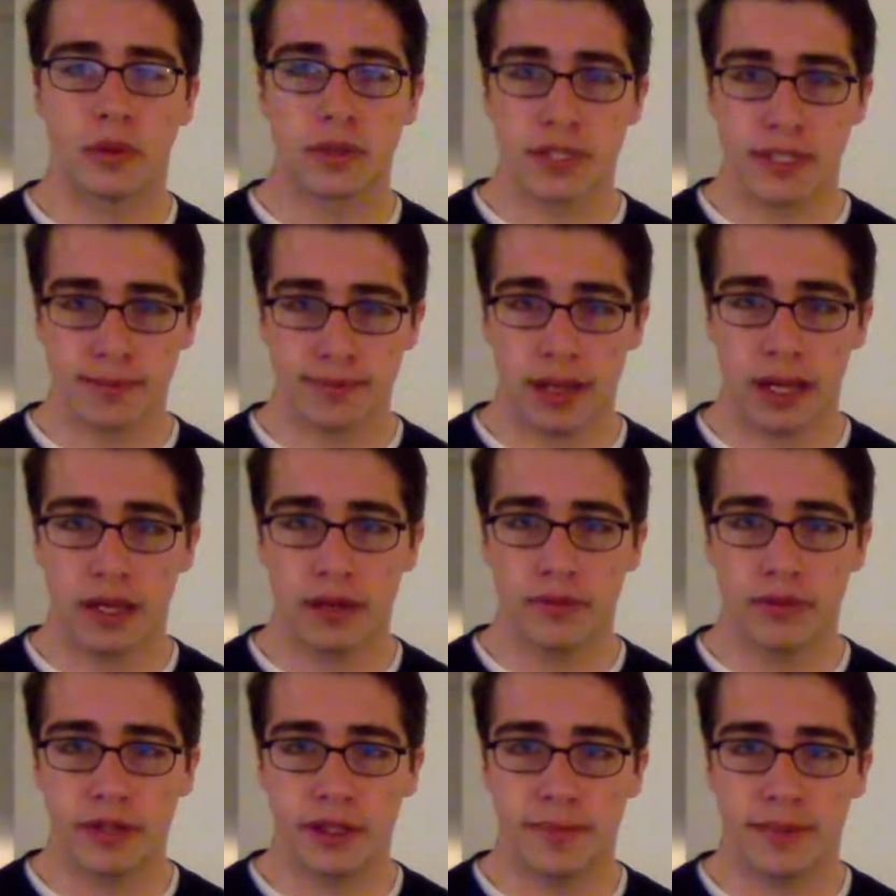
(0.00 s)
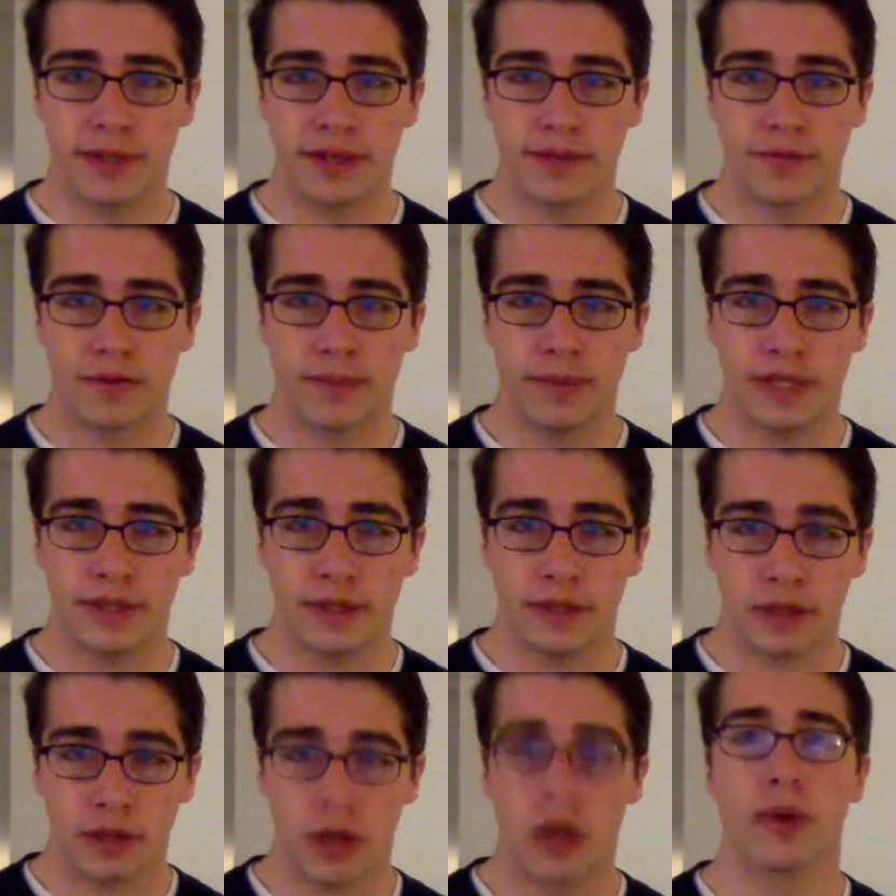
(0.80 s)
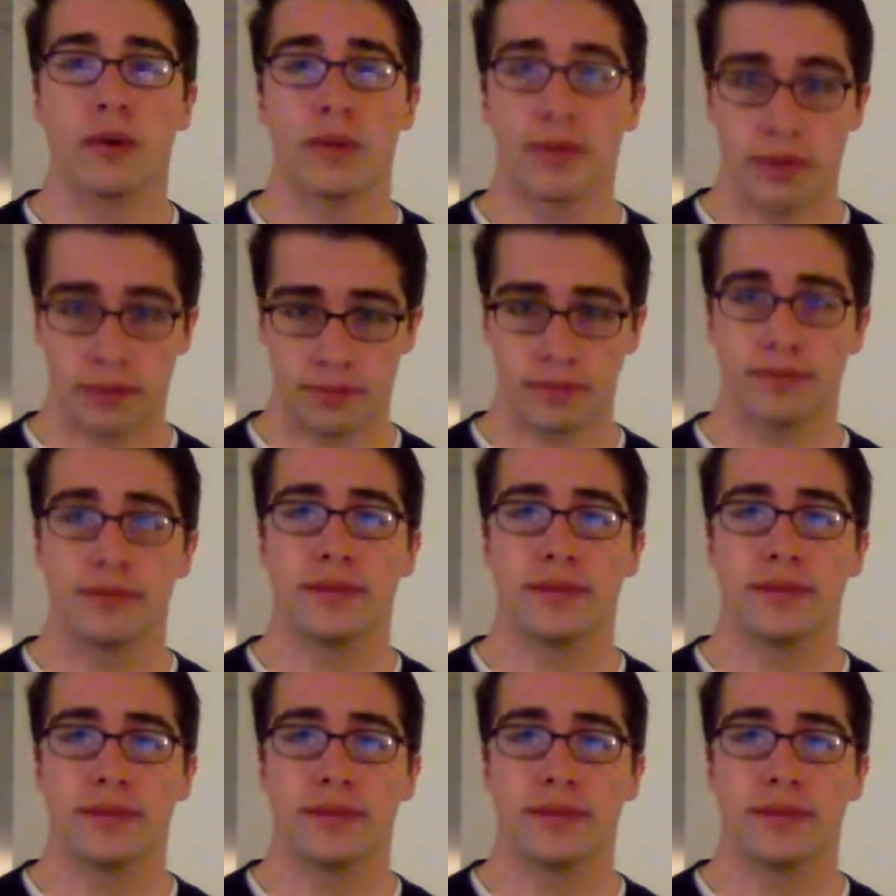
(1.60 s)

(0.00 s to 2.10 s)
smile really big for me," and they'll go,